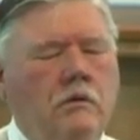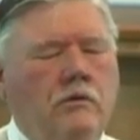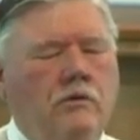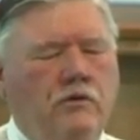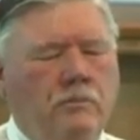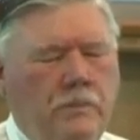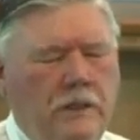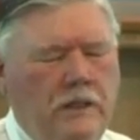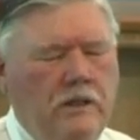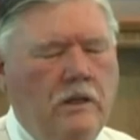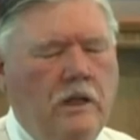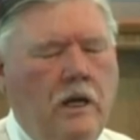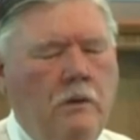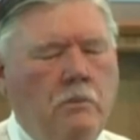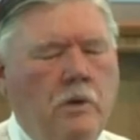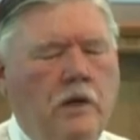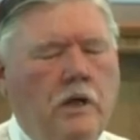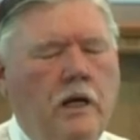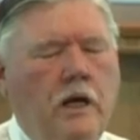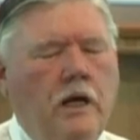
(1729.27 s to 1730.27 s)
Spend
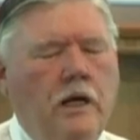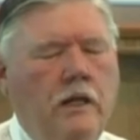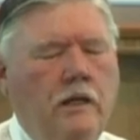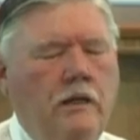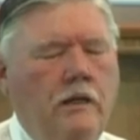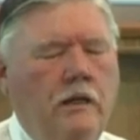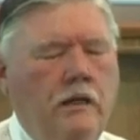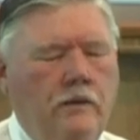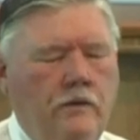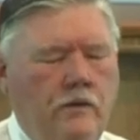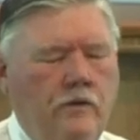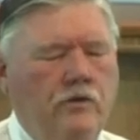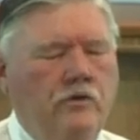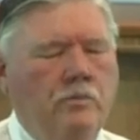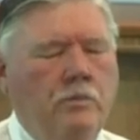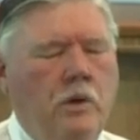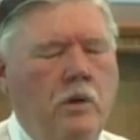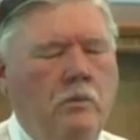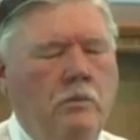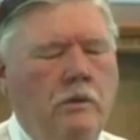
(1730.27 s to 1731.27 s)
time with God in this
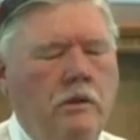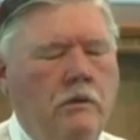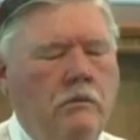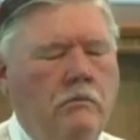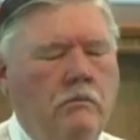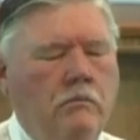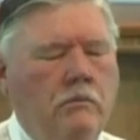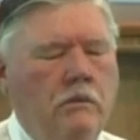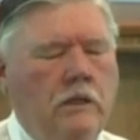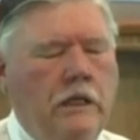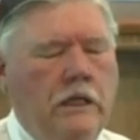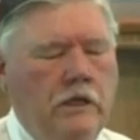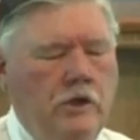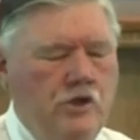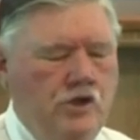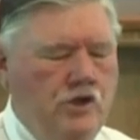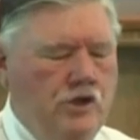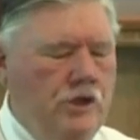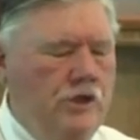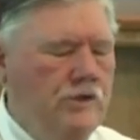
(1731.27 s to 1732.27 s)
moment.
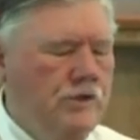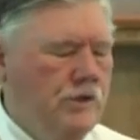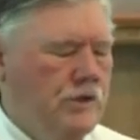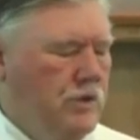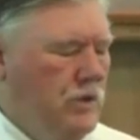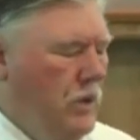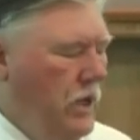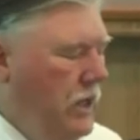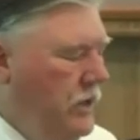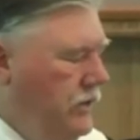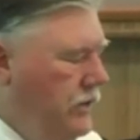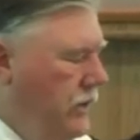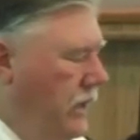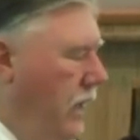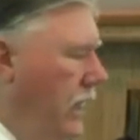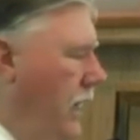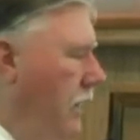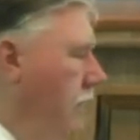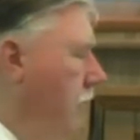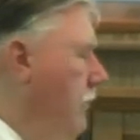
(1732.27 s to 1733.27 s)
In Jesus Christ's
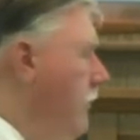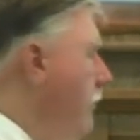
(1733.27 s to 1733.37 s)
name.